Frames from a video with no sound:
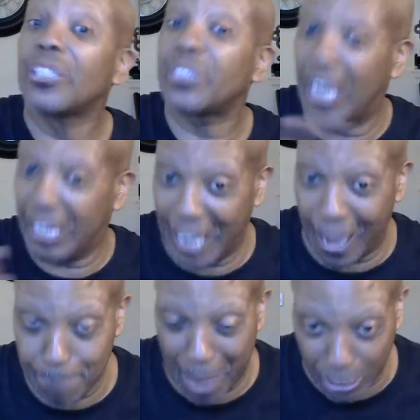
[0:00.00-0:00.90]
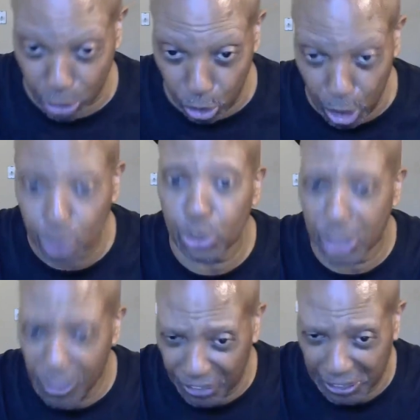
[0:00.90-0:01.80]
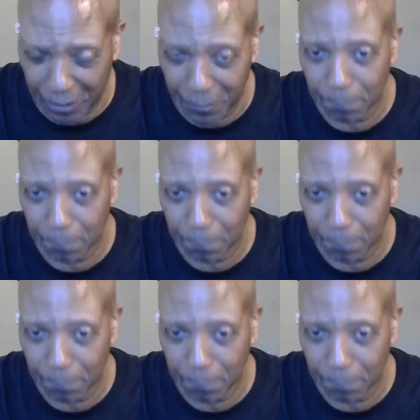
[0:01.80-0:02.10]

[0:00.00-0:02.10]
taking that pastoral certificate.